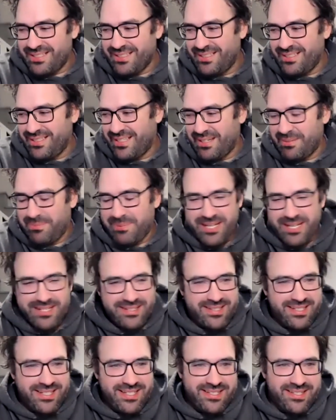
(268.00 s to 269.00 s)

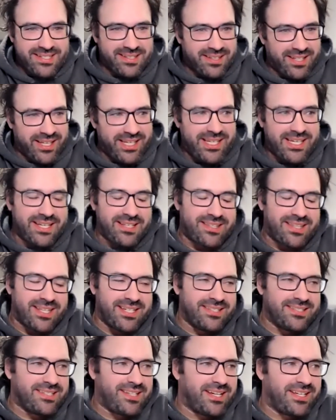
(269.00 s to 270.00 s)
appendices and linking
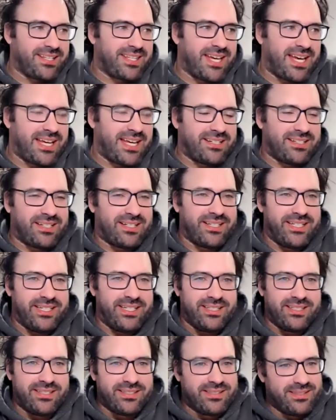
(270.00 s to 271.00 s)
things like that.
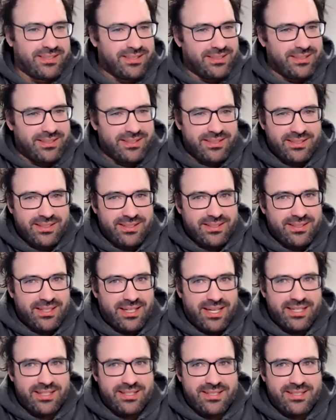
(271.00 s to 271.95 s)
It